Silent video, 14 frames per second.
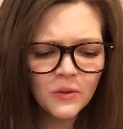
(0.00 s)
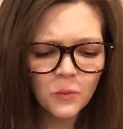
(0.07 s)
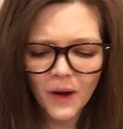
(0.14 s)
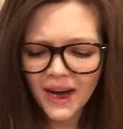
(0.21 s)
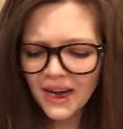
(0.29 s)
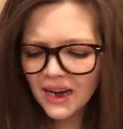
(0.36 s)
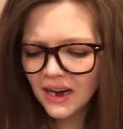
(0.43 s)

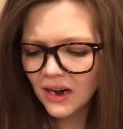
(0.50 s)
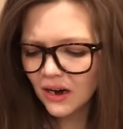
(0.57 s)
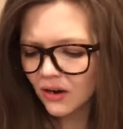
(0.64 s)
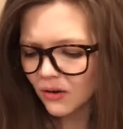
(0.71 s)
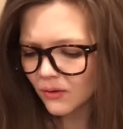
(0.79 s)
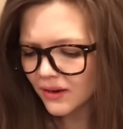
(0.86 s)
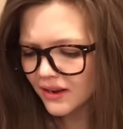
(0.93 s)

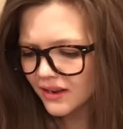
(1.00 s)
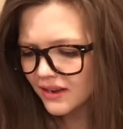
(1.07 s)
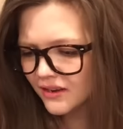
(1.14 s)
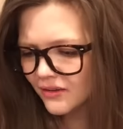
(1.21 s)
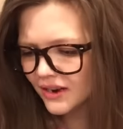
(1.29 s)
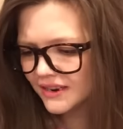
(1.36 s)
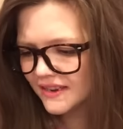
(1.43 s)
Wow,
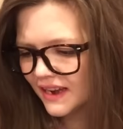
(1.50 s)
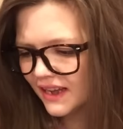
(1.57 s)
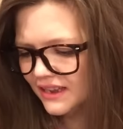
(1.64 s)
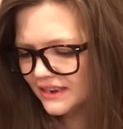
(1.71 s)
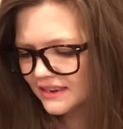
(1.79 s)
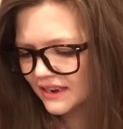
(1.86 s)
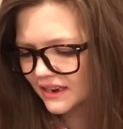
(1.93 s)
you are
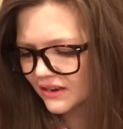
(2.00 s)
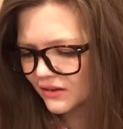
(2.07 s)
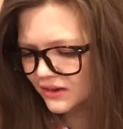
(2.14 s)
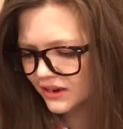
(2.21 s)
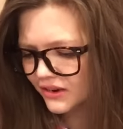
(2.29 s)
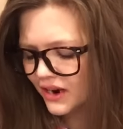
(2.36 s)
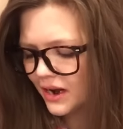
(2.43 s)
talented.
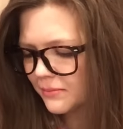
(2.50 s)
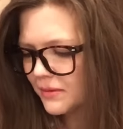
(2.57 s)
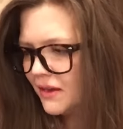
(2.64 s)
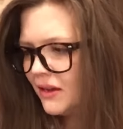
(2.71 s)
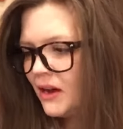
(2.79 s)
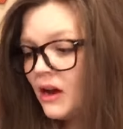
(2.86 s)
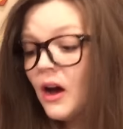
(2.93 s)
Holy crap.
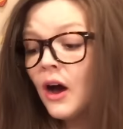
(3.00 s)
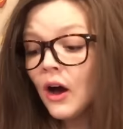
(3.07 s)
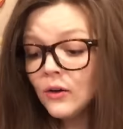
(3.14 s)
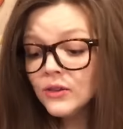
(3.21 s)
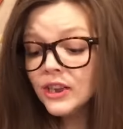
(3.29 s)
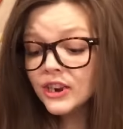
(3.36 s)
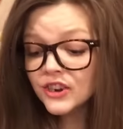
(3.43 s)

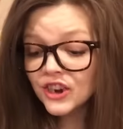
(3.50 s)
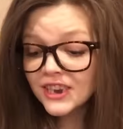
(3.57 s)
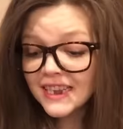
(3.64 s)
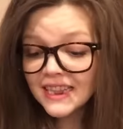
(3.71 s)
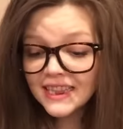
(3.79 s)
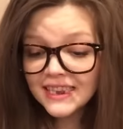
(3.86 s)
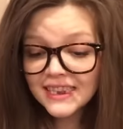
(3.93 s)
Oh, look, she
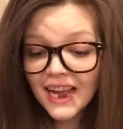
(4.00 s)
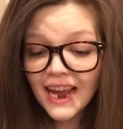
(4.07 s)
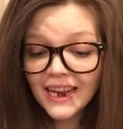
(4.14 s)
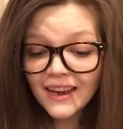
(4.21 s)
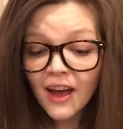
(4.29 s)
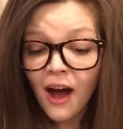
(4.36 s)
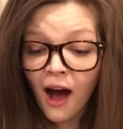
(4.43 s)
sent the
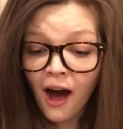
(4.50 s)
sign.